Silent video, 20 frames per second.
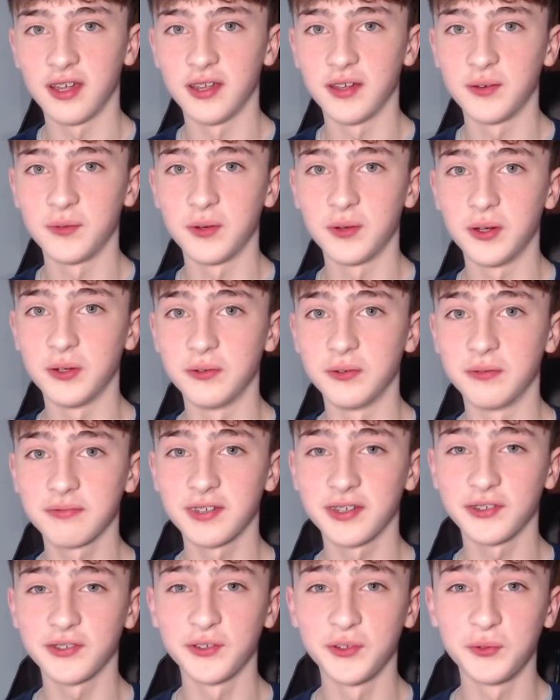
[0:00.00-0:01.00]
well,
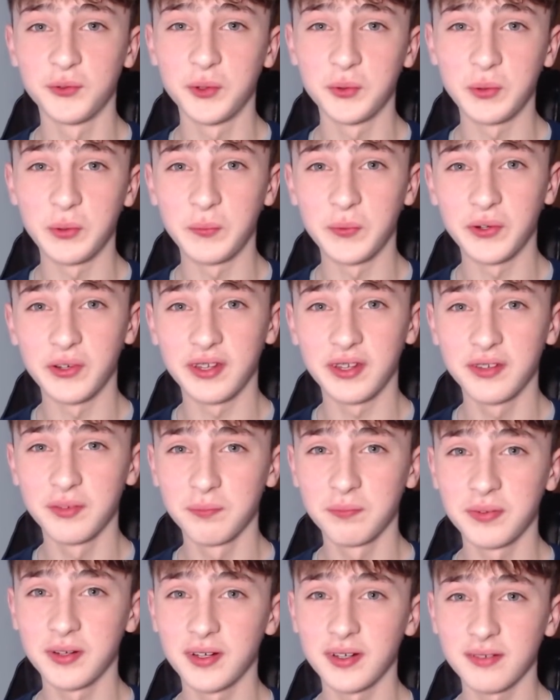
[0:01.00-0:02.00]
that's not what we wanted,
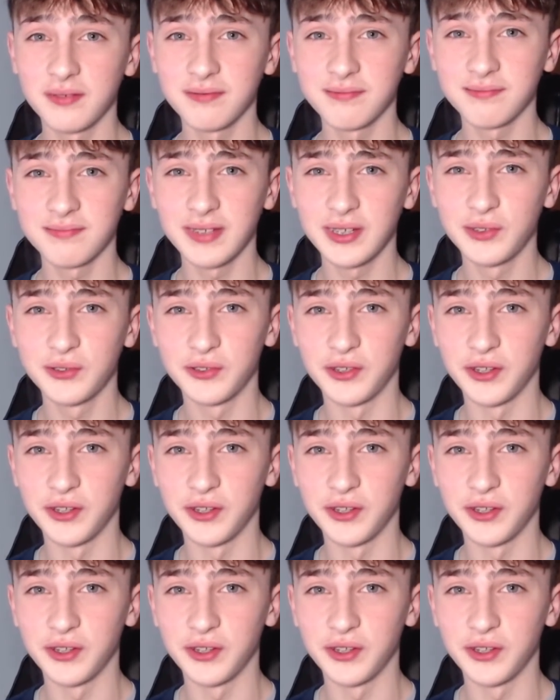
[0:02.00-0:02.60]
but it'll do.